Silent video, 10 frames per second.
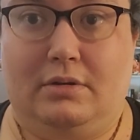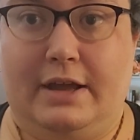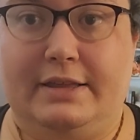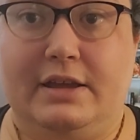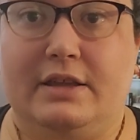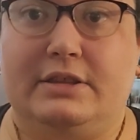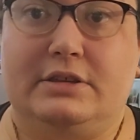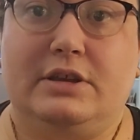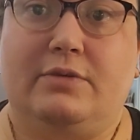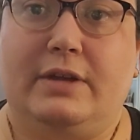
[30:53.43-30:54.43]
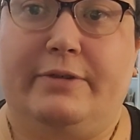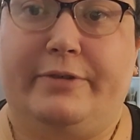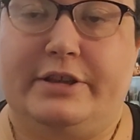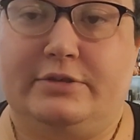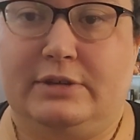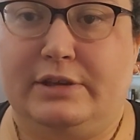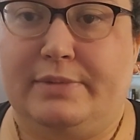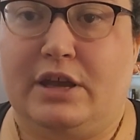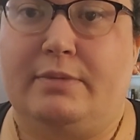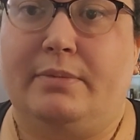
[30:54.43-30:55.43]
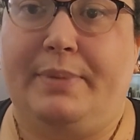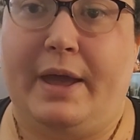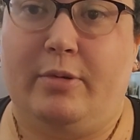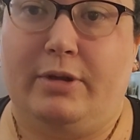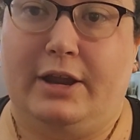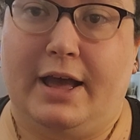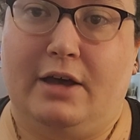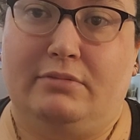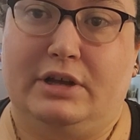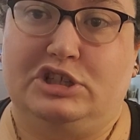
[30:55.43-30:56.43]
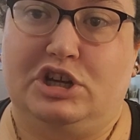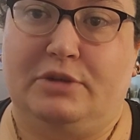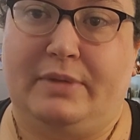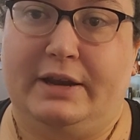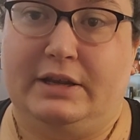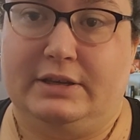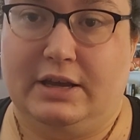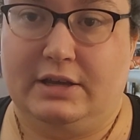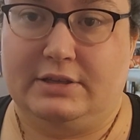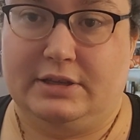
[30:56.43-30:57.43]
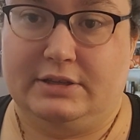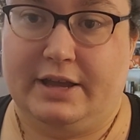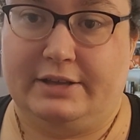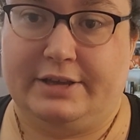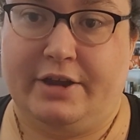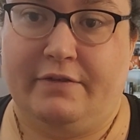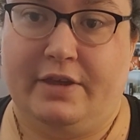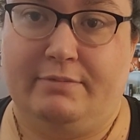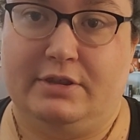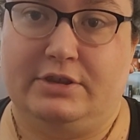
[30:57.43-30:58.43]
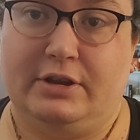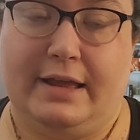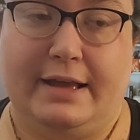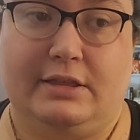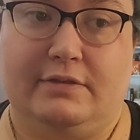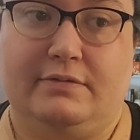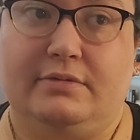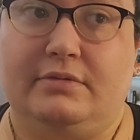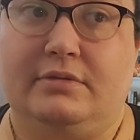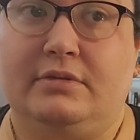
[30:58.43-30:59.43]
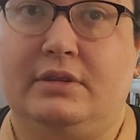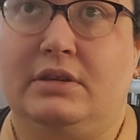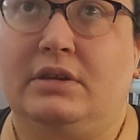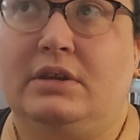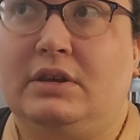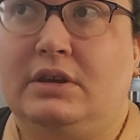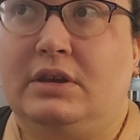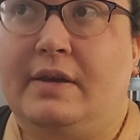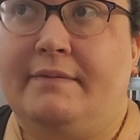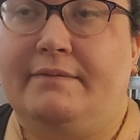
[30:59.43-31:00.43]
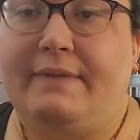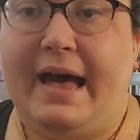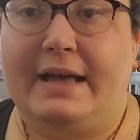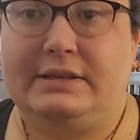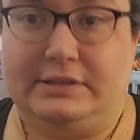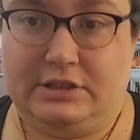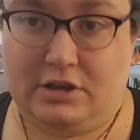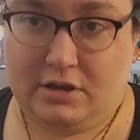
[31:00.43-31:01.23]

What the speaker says: I think it doesn't really become apparent how much Hermione does and takes care of them until like the last